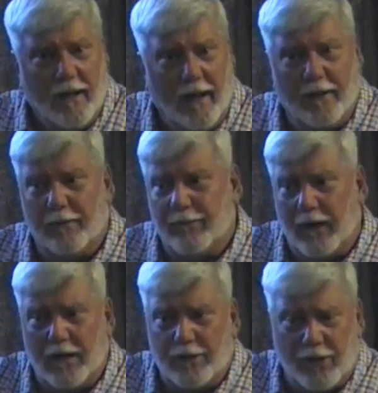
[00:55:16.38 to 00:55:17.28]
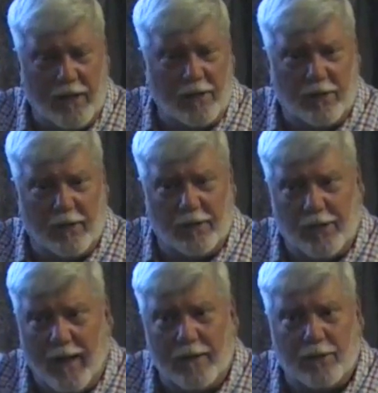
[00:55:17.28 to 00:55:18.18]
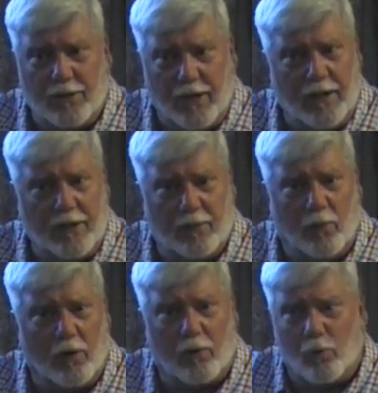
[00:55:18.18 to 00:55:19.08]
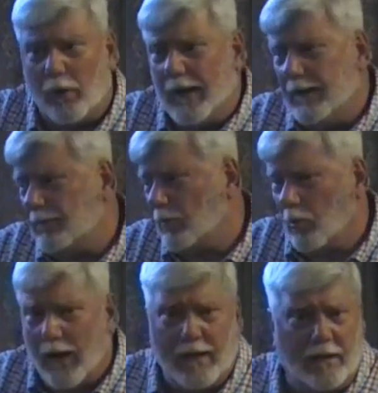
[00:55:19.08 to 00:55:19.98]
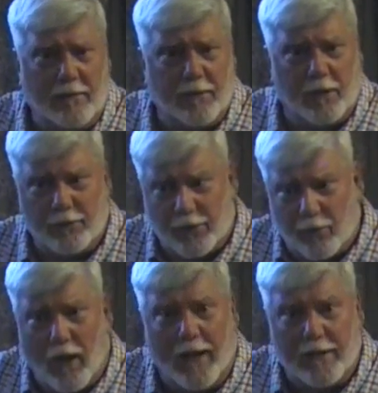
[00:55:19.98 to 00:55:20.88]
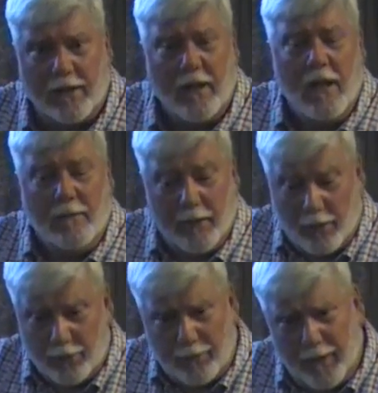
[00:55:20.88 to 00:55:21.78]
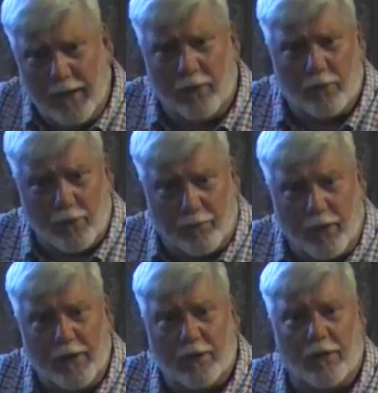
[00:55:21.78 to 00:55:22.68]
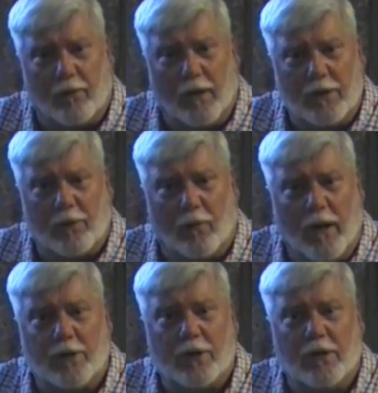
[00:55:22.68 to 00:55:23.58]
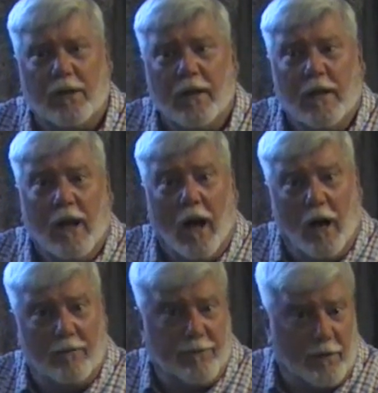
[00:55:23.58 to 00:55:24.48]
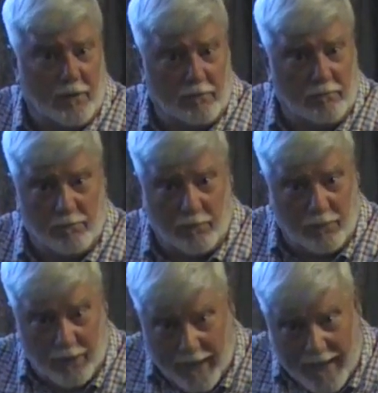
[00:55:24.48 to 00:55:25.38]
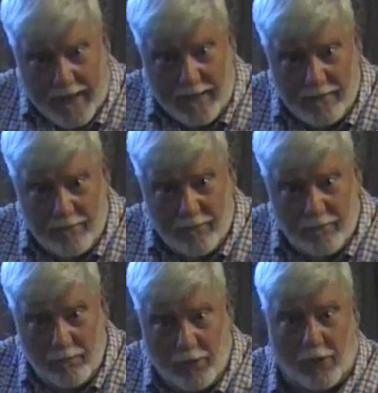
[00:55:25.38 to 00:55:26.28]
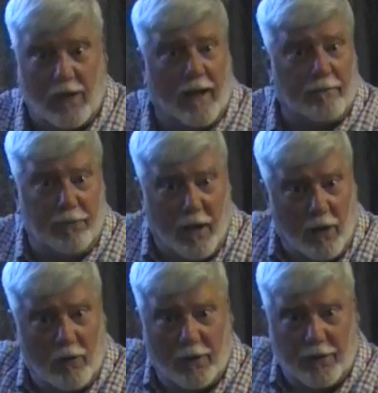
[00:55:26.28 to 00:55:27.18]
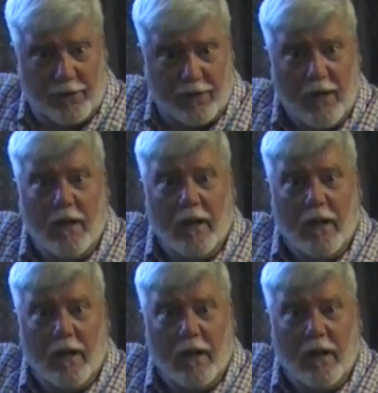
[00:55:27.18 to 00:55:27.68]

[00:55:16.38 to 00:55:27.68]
and the Pharisees and the Sadducees were grieved greatly because Christ, because Peter was preaching the resurrection of the dead, just like Paul is